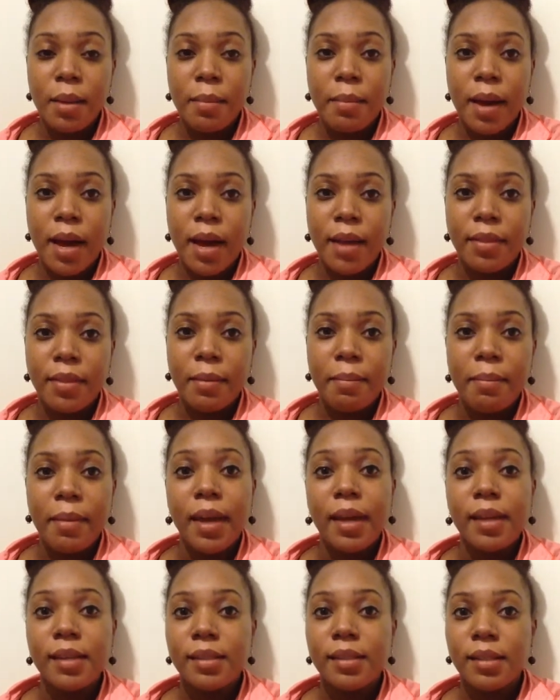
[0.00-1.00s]
by the
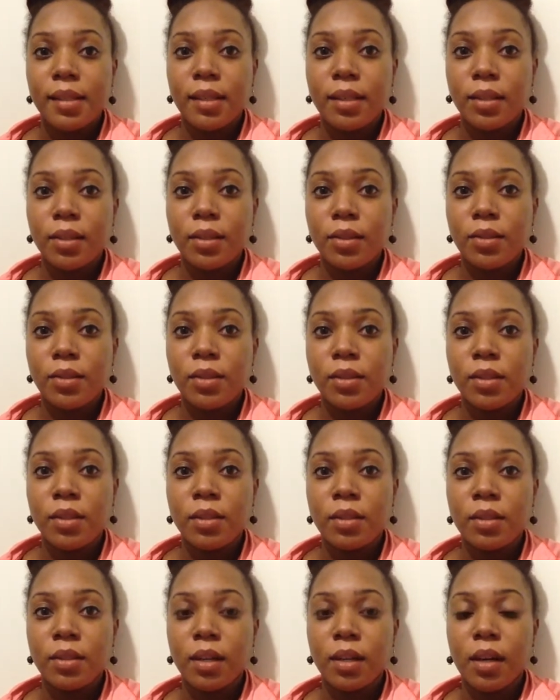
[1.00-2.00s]
mast cells
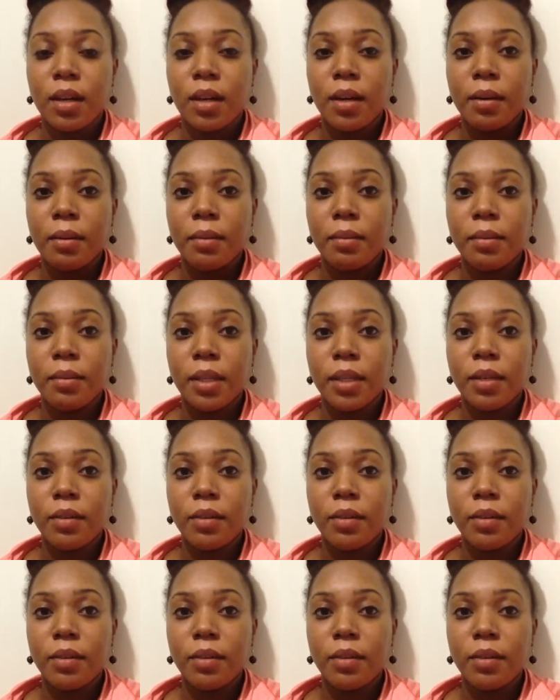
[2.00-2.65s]
that